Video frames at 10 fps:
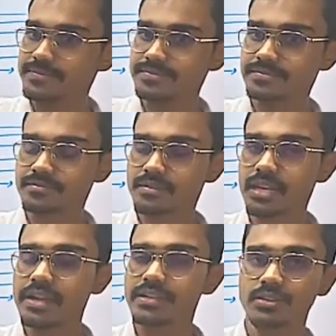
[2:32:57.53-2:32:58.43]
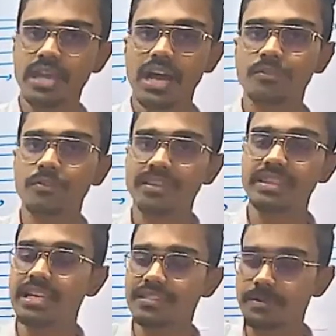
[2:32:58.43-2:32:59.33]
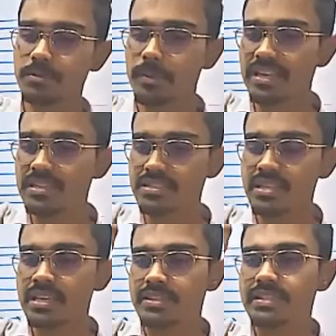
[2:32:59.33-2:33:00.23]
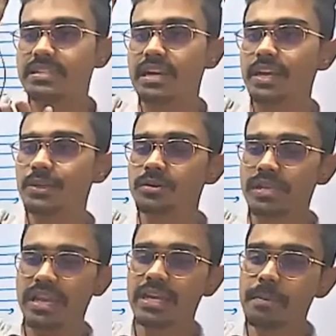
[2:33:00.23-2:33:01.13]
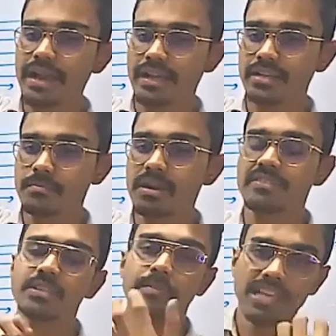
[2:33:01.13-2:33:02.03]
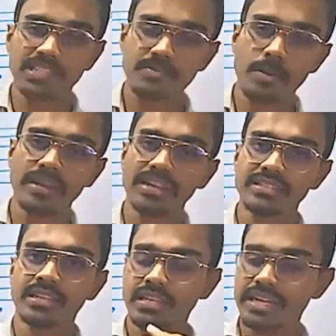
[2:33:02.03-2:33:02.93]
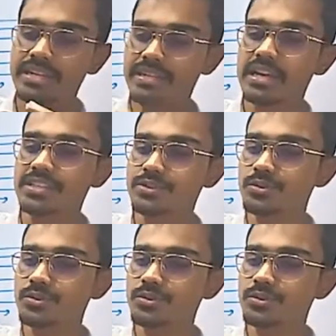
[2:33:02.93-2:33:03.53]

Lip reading: right? So therefore, with the elastic properties, they try to take it back, but with the plastic properties, it tries to